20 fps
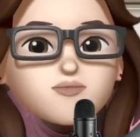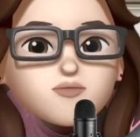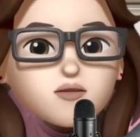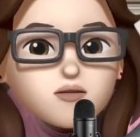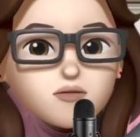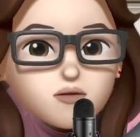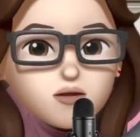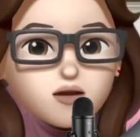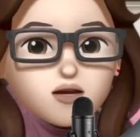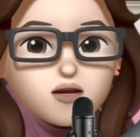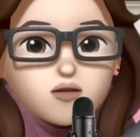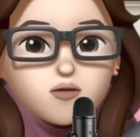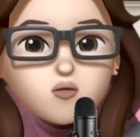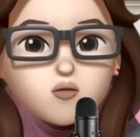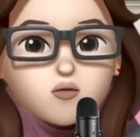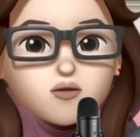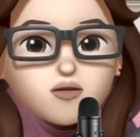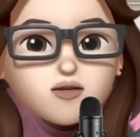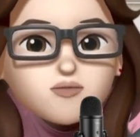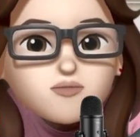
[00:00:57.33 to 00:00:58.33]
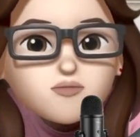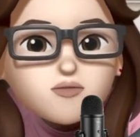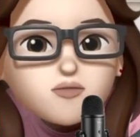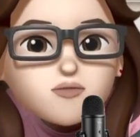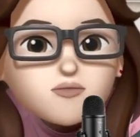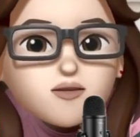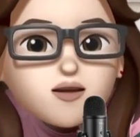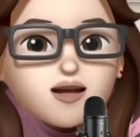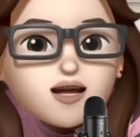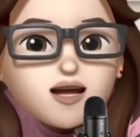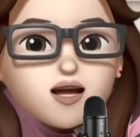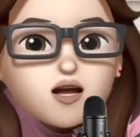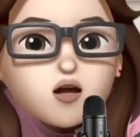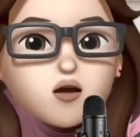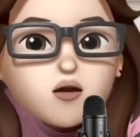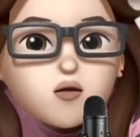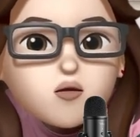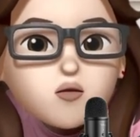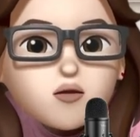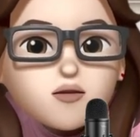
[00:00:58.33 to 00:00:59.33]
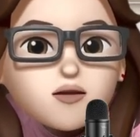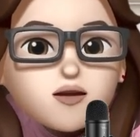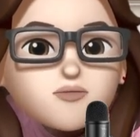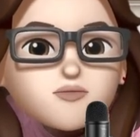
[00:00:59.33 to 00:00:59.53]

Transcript: Contact Apple support or visit